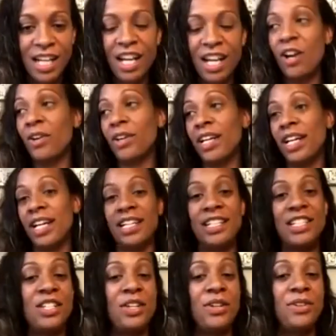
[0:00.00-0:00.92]
Okay,
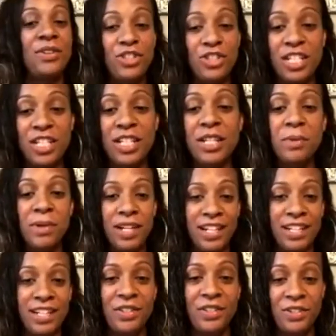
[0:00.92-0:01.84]
so she wanted
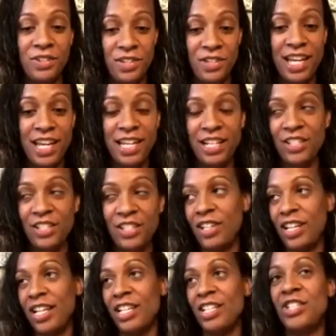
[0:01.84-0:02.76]
to do that
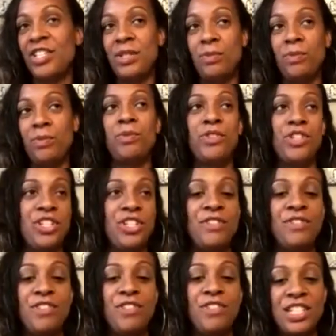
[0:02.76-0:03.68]
yesterday, and she she
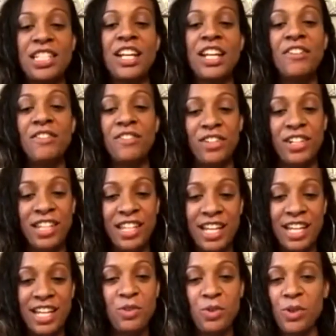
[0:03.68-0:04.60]
discovered
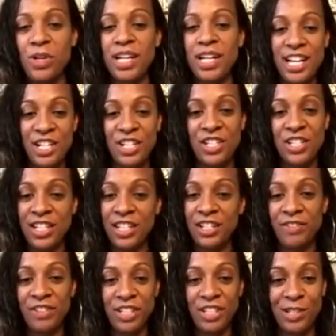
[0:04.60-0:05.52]
that DoorDash
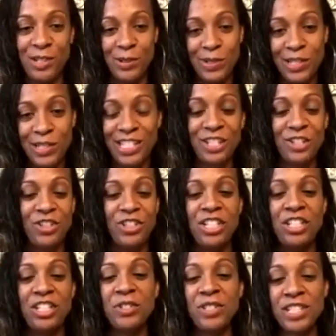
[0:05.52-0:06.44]
delivers to us. So she
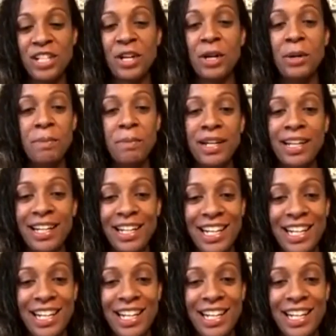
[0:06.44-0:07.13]
used her money